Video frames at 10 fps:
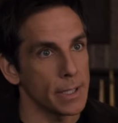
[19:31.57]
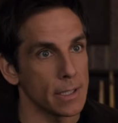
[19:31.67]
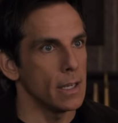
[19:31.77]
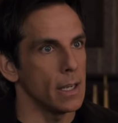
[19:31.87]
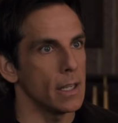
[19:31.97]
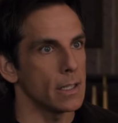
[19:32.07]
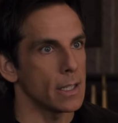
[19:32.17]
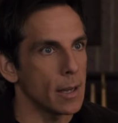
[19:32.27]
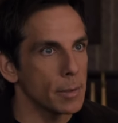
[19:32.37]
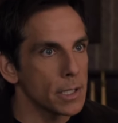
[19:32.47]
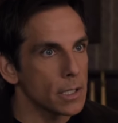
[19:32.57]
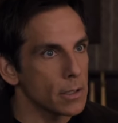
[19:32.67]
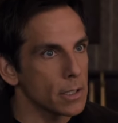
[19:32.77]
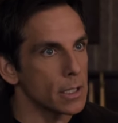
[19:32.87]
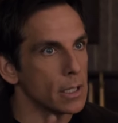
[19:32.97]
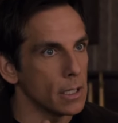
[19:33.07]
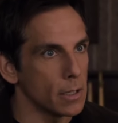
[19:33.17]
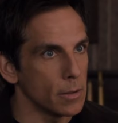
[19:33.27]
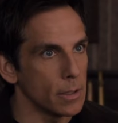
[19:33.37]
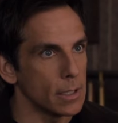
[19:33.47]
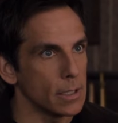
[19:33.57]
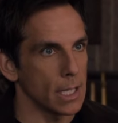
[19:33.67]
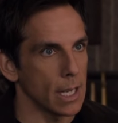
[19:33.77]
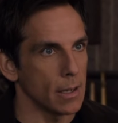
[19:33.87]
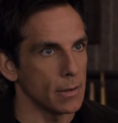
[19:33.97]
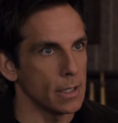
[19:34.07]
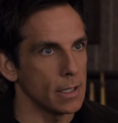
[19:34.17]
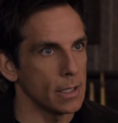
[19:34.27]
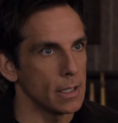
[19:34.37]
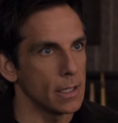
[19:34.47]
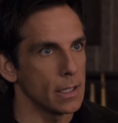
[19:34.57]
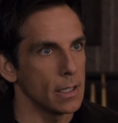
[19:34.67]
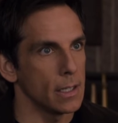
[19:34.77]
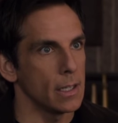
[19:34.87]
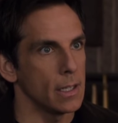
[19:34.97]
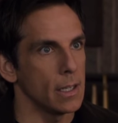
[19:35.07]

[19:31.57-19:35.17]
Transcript: "I couldn't help you with this," and Larry says that the people of England don't